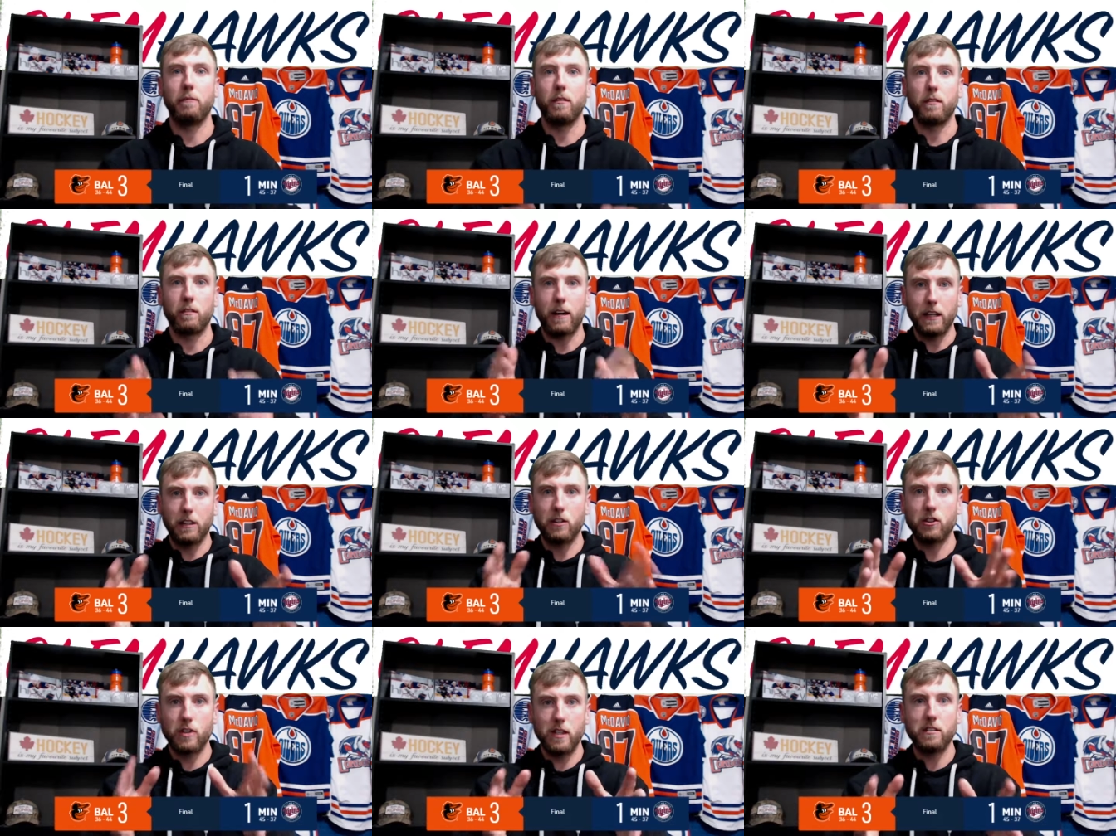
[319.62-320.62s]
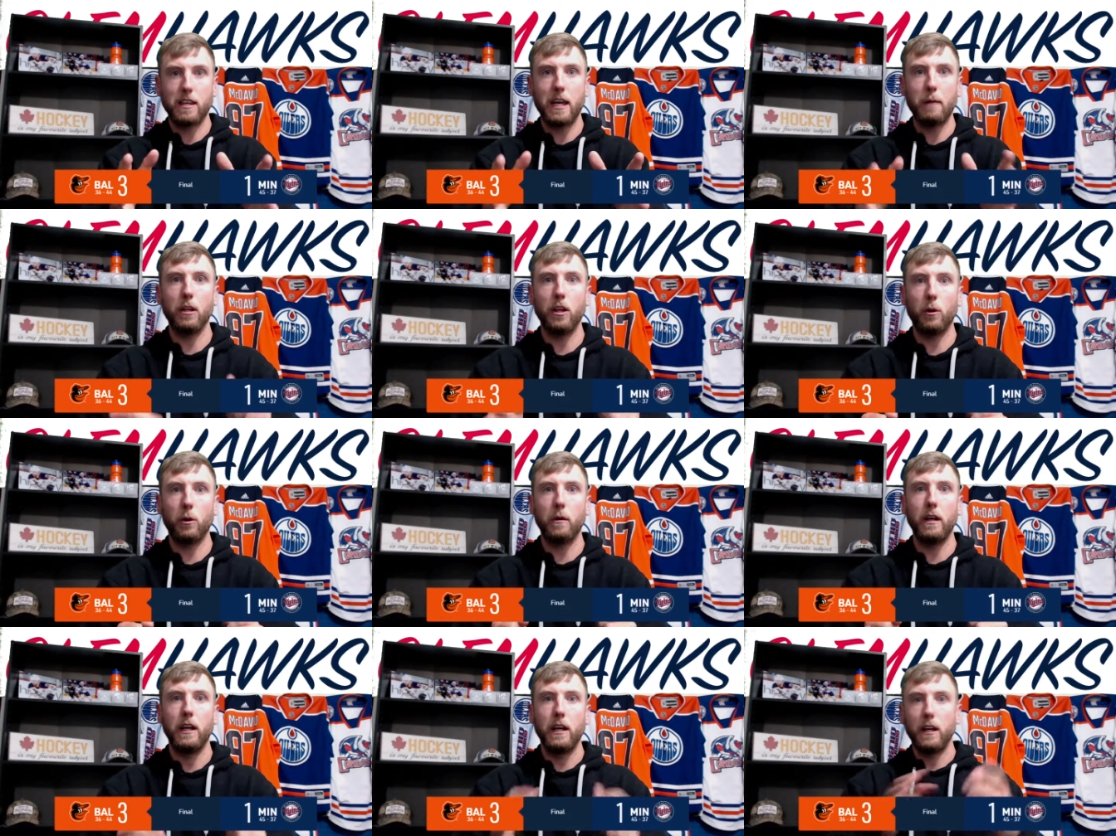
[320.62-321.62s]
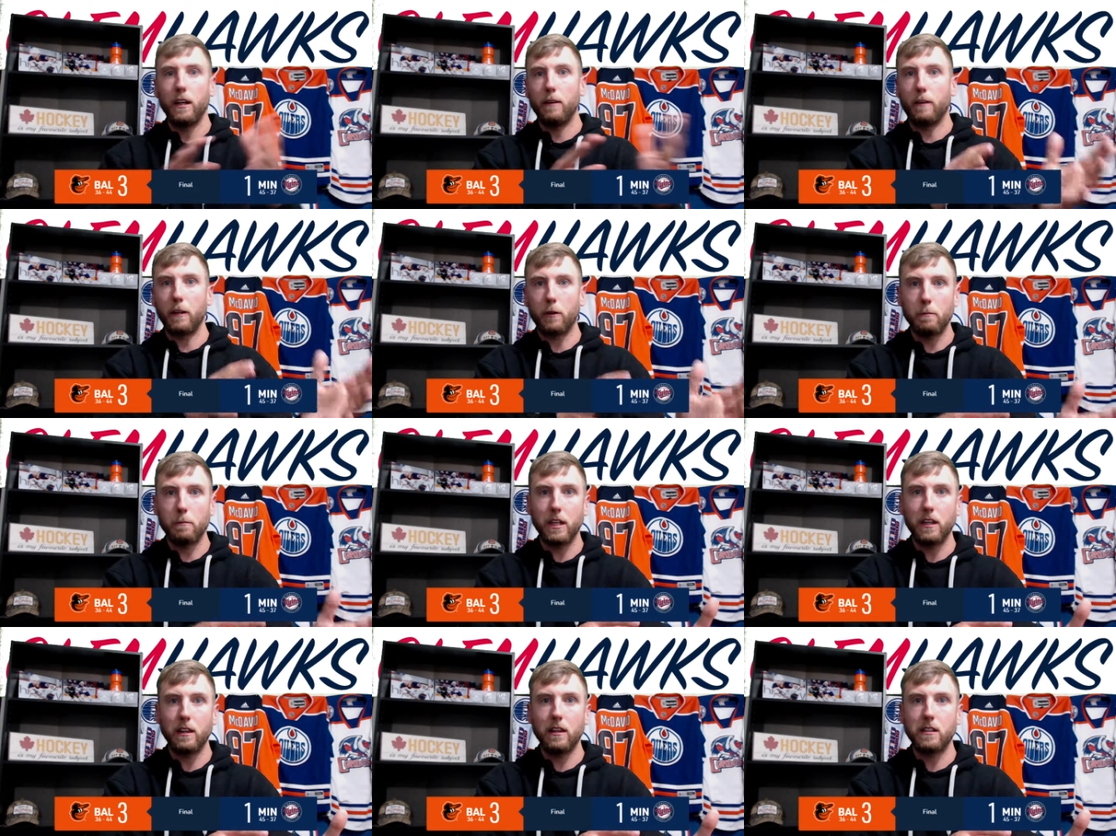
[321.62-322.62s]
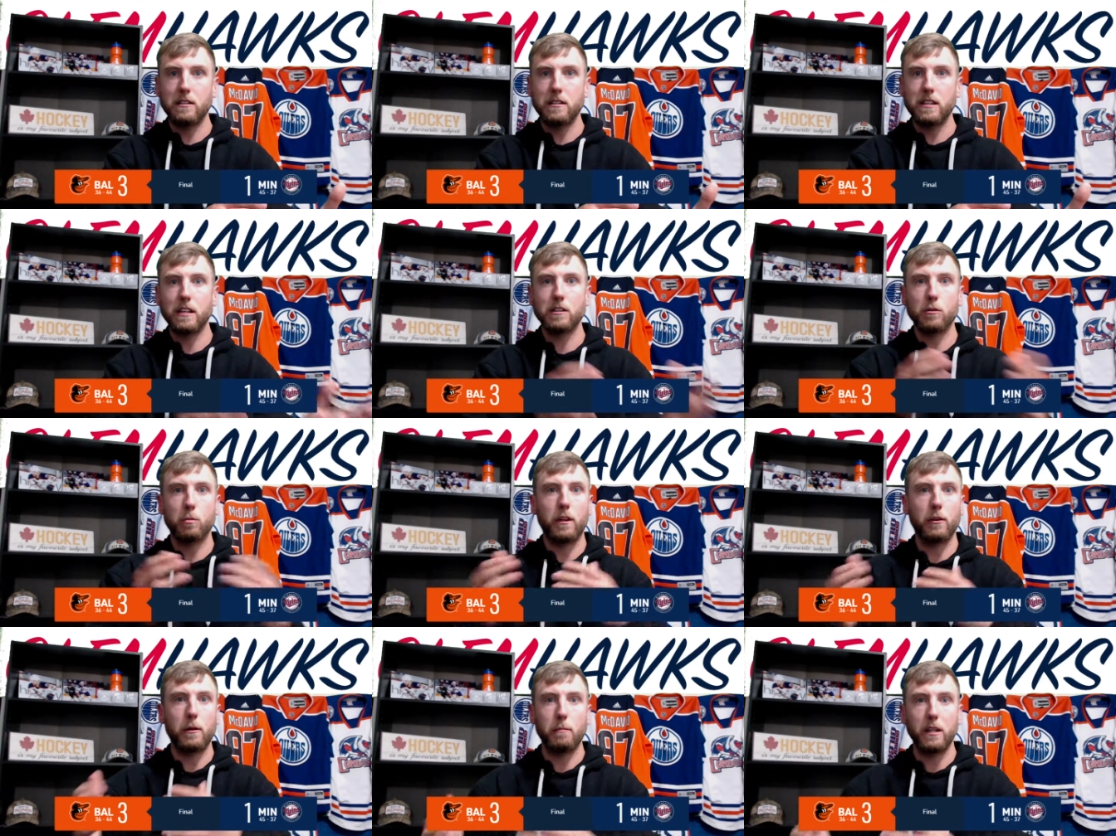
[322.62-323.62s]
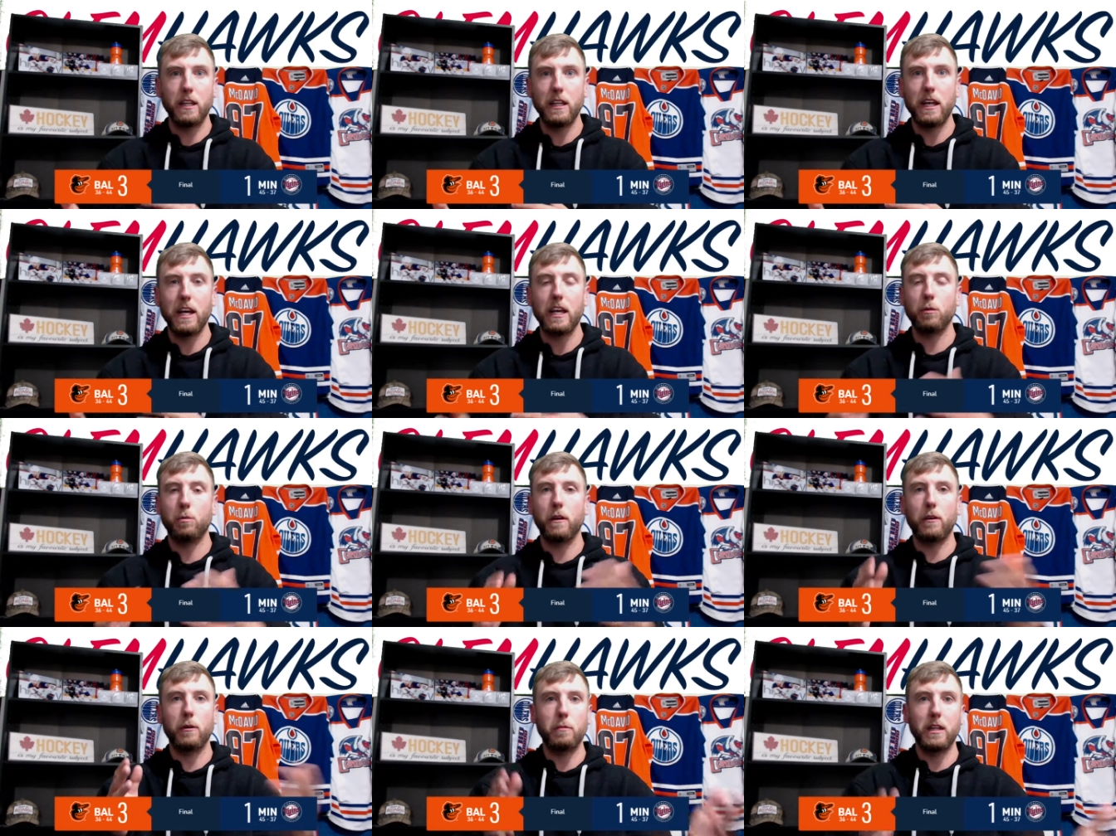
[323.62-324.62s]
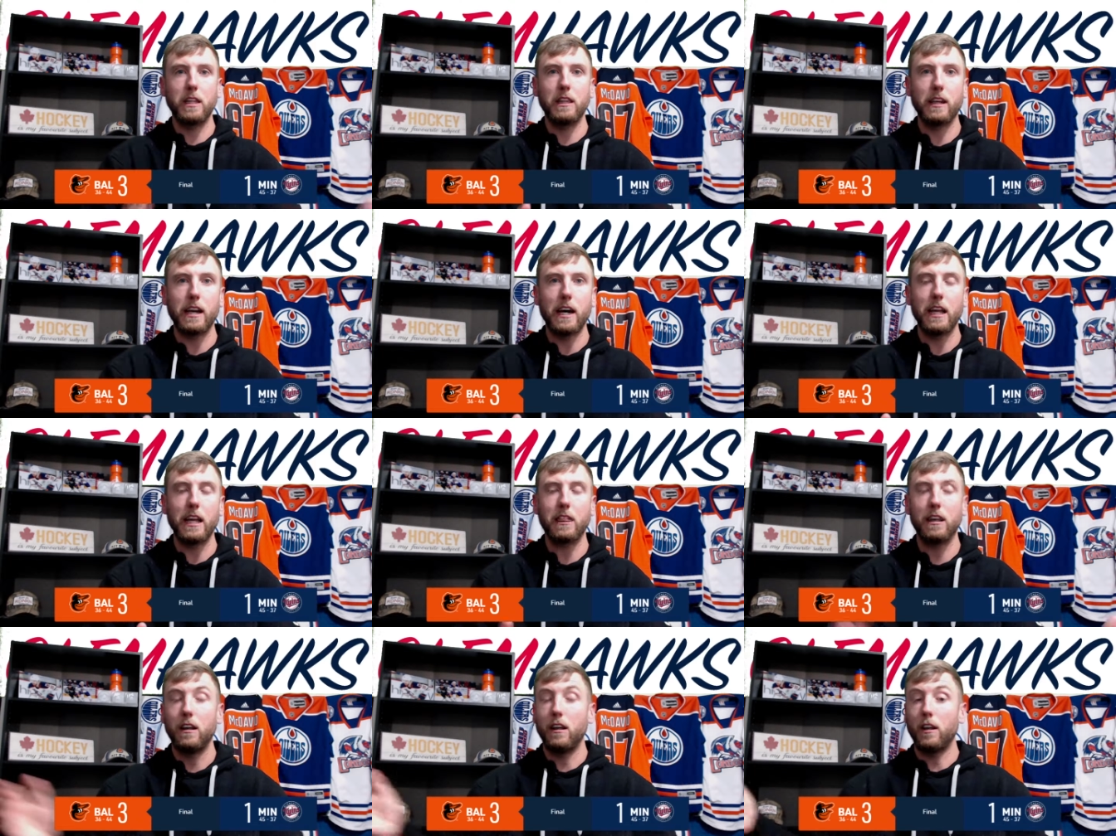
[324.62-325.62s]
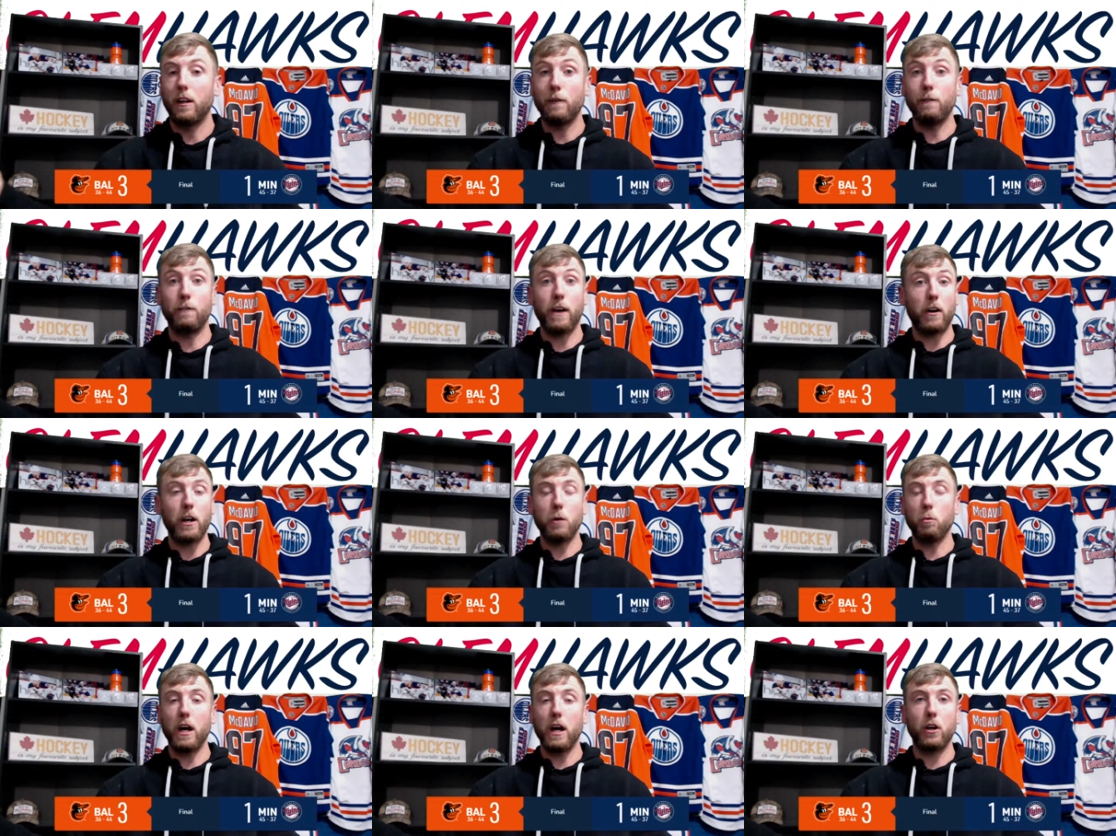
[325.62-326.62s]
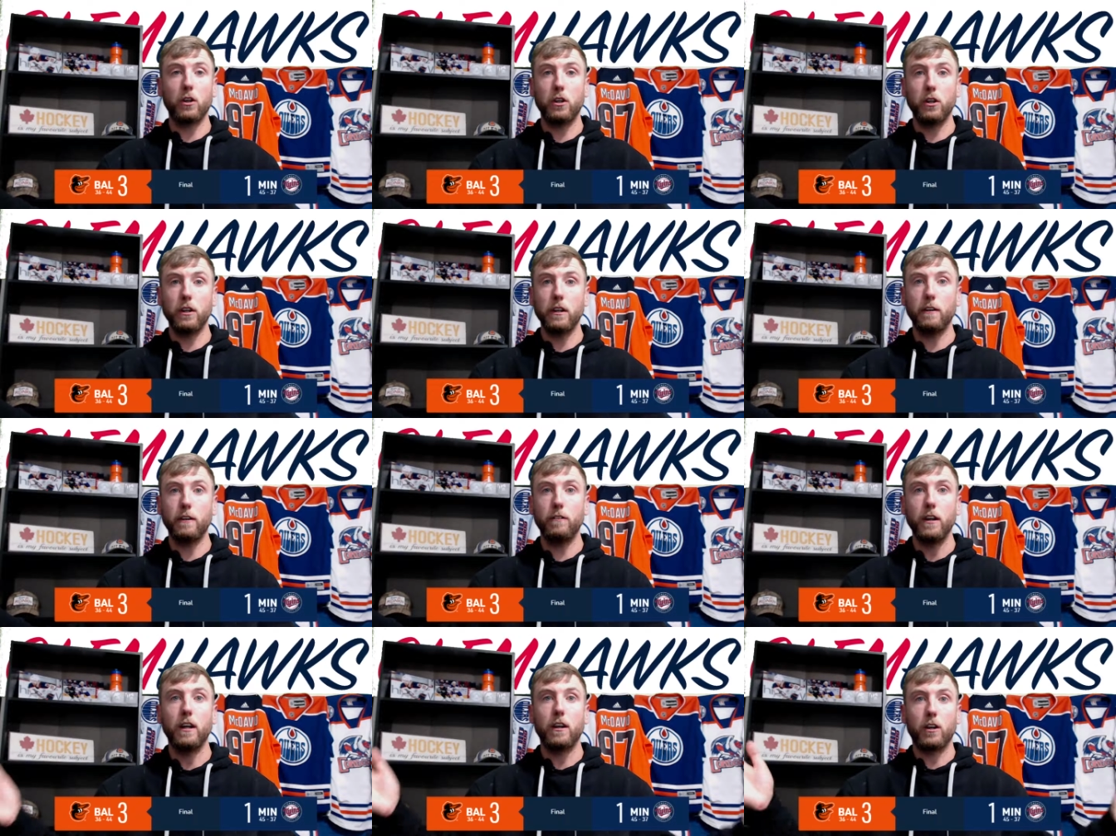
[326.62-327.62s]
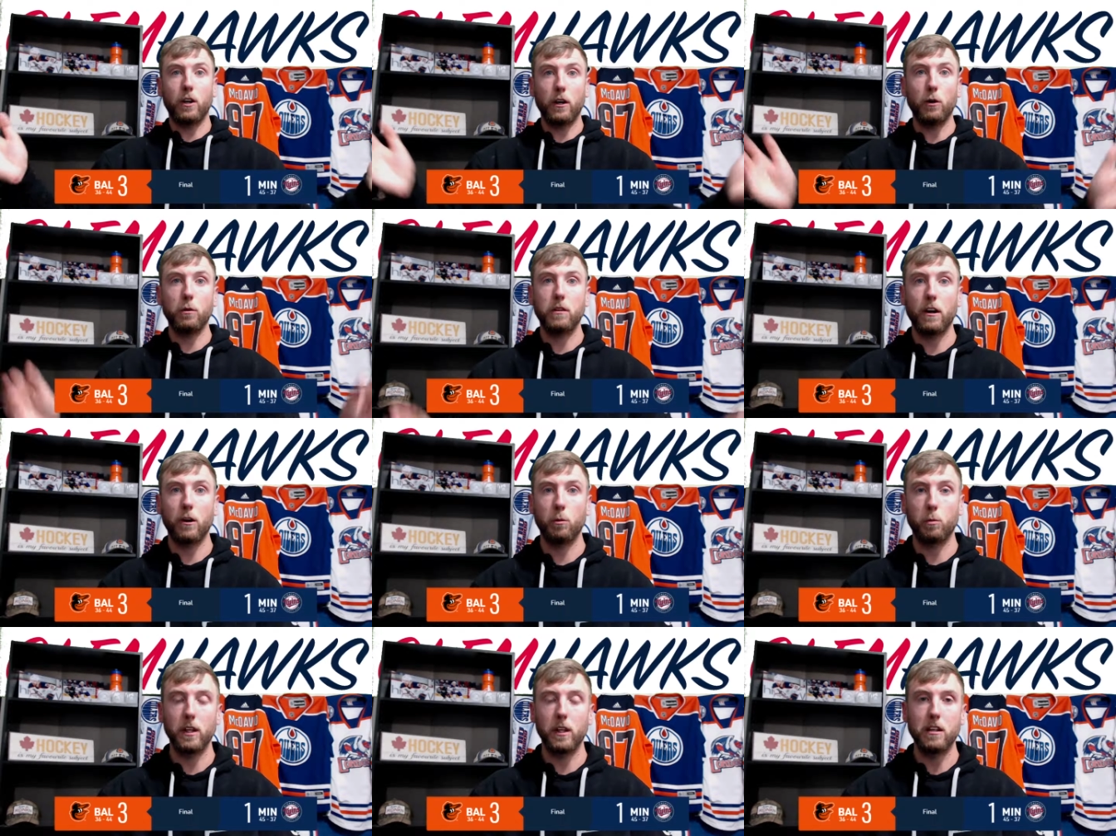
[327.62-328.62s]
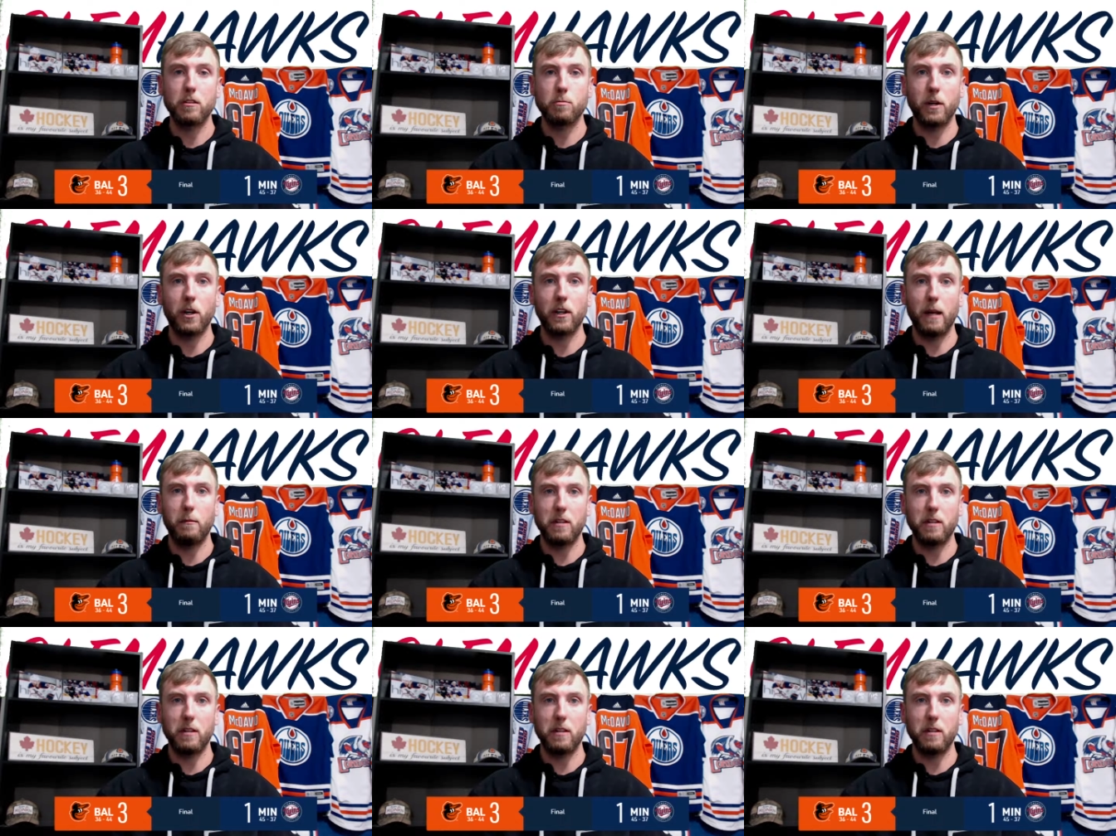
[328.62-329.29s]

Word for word: right? Just this game alone, whether it be in the sixth, whether it be in the eighth, whether it be in the ninth, you very well could have gone out there and won this ball game.